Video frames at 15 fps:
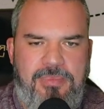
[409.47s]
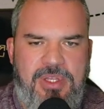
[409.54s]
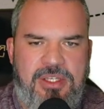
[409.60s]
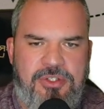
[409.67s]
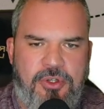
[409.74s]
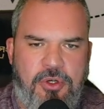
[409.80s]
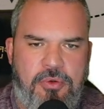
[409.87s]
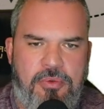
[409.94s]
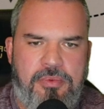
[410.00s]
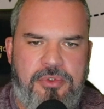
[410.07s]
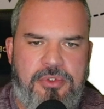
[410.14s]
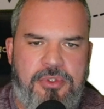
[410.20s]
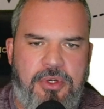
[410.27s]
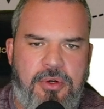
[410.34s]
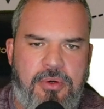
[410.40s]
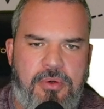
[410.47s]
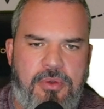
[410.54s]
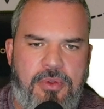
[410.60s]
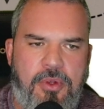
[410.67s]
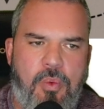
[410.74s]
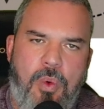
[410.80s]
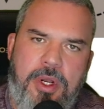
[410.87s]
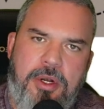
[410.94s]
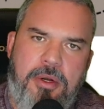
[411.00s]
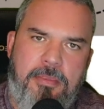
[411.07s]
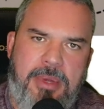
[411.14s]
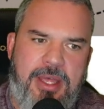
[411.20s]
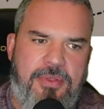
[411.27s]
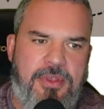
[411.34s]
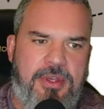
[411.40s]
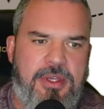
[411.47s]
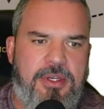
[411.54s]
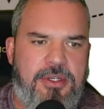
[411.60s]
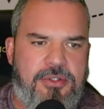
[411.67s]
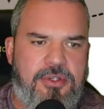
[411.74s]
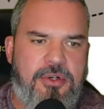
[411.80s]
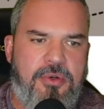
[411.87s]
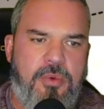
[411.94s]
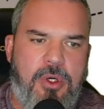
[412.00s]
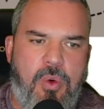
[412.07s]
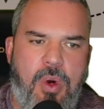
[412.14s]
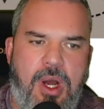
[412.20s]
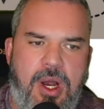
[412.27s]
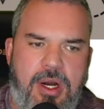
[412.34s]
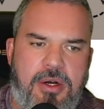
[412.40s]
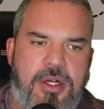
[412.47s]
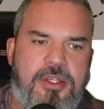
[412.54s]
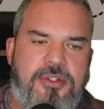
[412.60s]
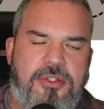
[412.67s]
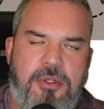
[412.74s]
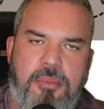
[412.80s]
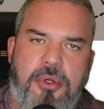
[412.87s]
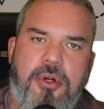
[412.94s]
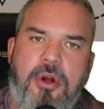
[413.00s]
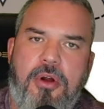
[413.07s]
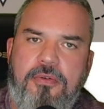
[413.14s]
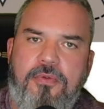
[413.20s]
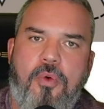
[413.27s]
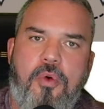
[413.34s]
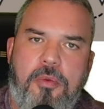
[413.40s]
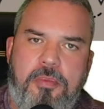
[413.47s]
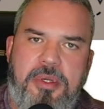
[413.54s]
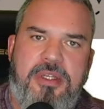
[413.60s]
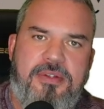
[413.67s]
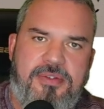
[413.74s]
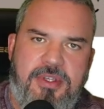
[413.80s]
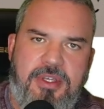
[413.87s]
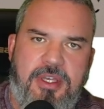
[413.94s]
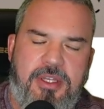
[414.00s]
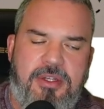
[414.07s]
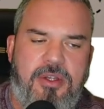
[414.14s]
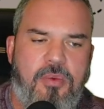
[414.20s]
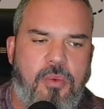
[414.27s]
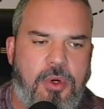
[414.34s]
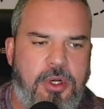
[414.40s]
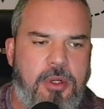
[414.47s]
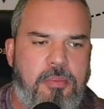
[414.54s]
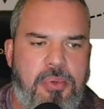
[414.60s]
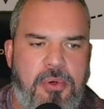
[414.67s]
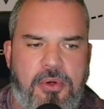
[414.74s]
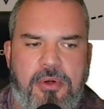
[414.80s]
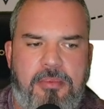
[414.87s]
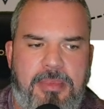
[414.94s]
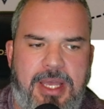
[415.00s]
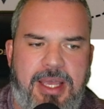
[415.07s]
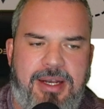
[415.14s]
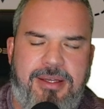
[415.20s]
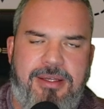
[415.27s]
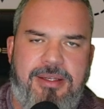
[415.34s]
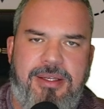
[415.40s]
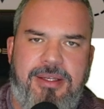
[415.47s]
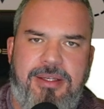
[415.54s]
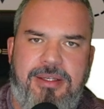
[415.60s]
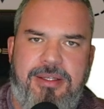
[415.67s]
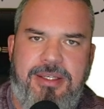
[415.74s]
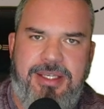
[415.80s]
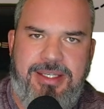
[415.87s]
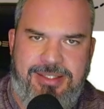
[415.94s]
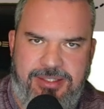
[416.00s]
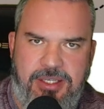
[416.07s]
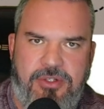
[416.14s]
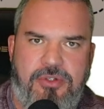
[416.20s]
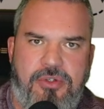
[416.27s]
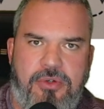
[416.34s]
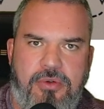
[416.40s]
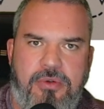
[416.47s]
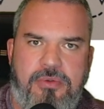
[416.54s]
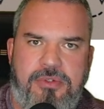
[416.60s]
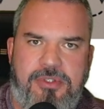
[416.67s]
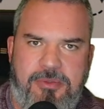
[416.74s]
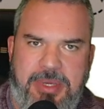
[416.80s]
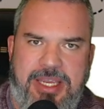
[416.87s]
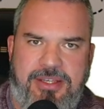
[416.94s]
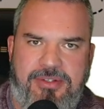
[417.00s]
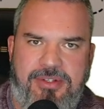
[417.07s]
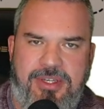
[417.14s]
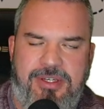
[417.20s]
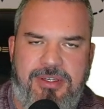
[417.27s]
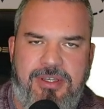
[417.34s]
So the Wenner method is going to require us to put our 4 pins in. We're going to put them at a intentional spacing.